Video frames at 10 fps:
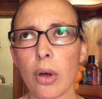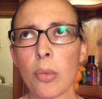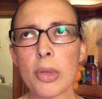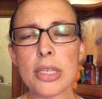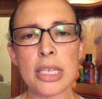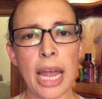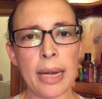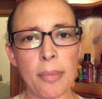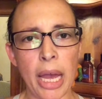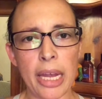almost
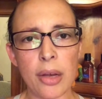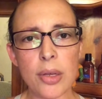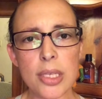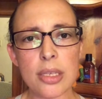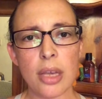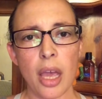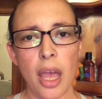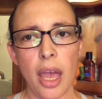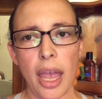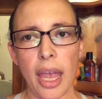9 miles,
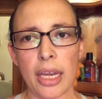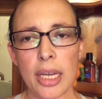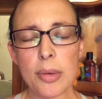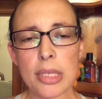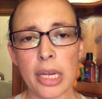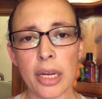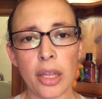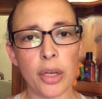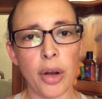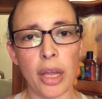and he was laying
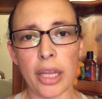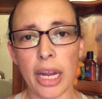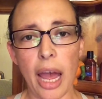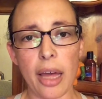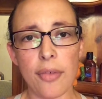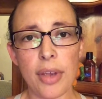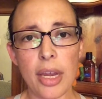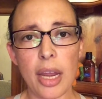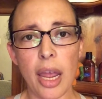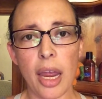on the ground like out of
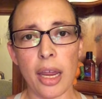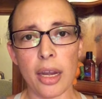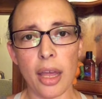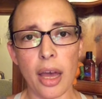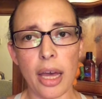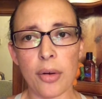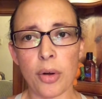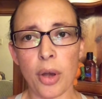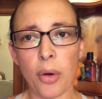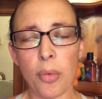it, and I don't
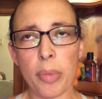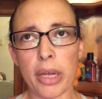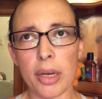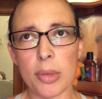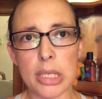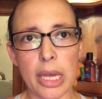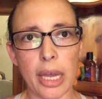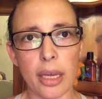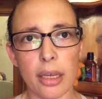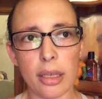know, but it was
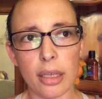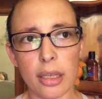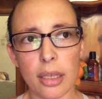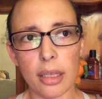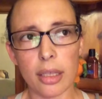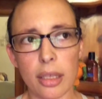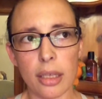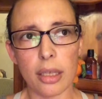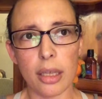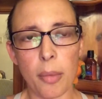like
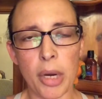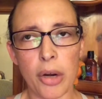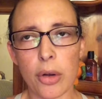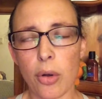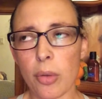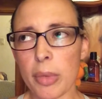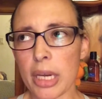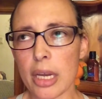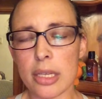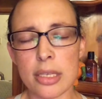a miracle
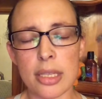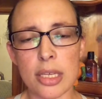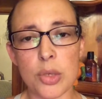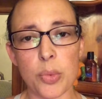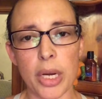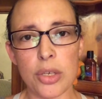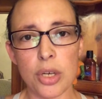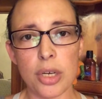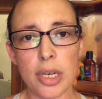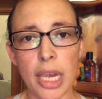because this
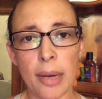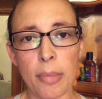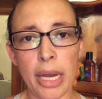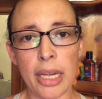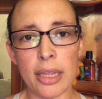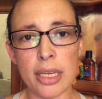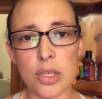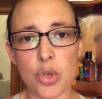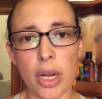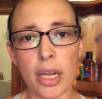ranger came by in his
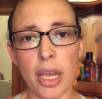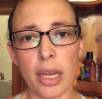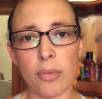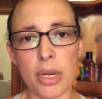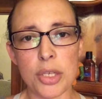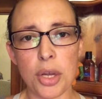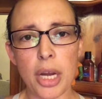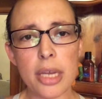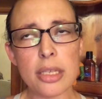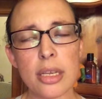truck and rescued
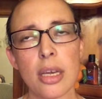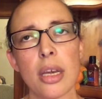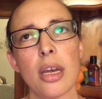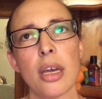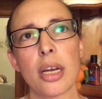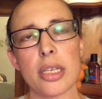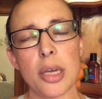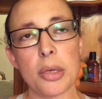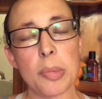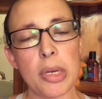us, because
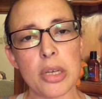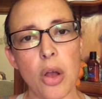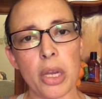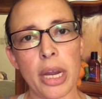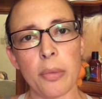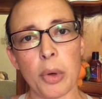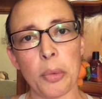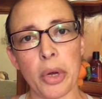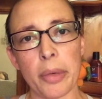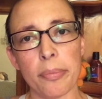I was about to call
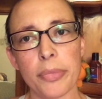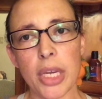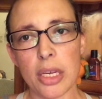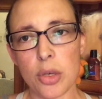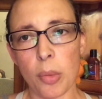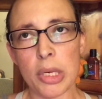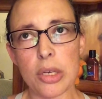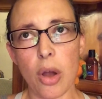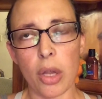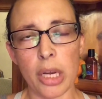911. He told me to
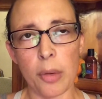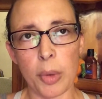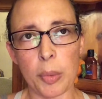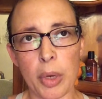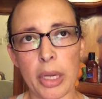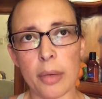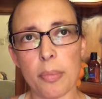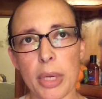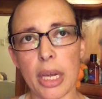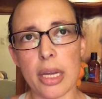call 911
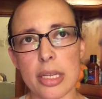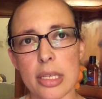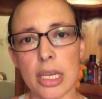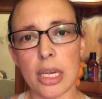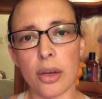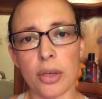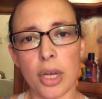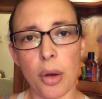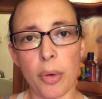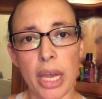because he couldn't
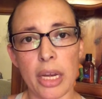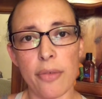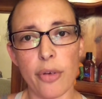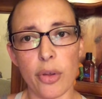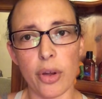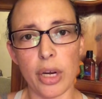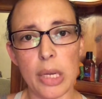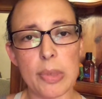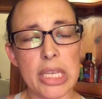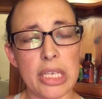go any further.
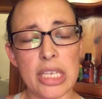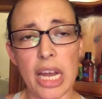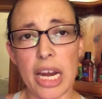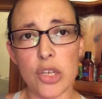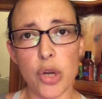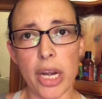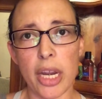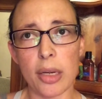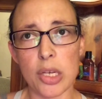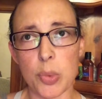He was like
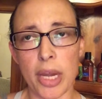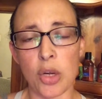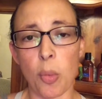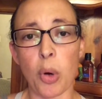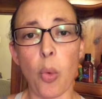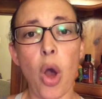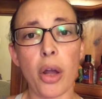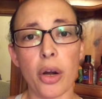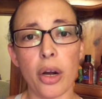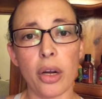dehydrated because we had no more
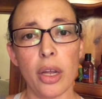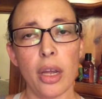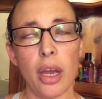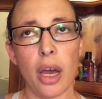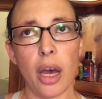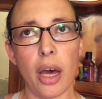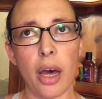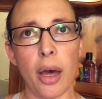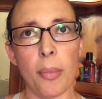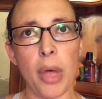water.
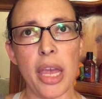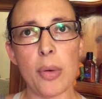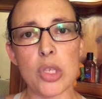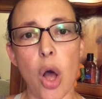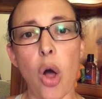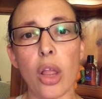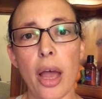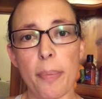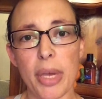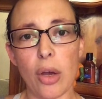It was all
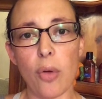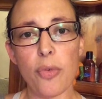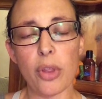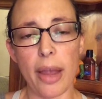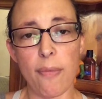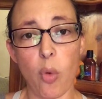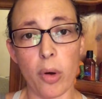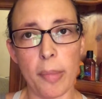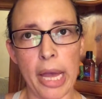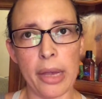uphill for like
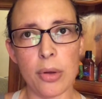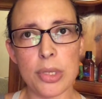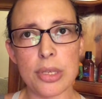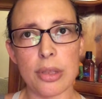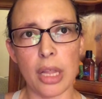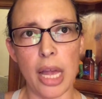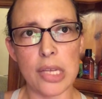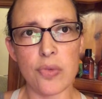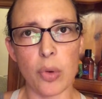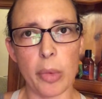4 miles, the
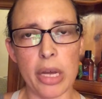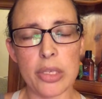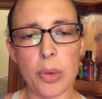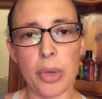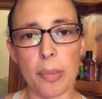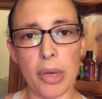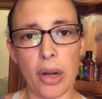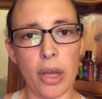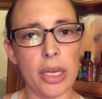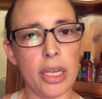last 4 miles that we had been
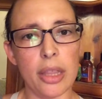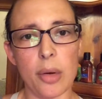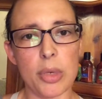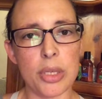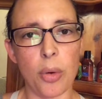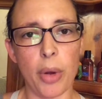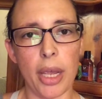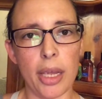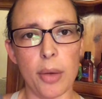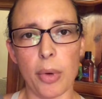on. There was no
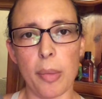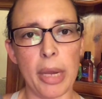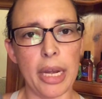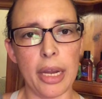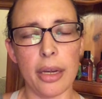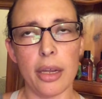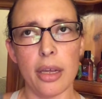way he would have made it.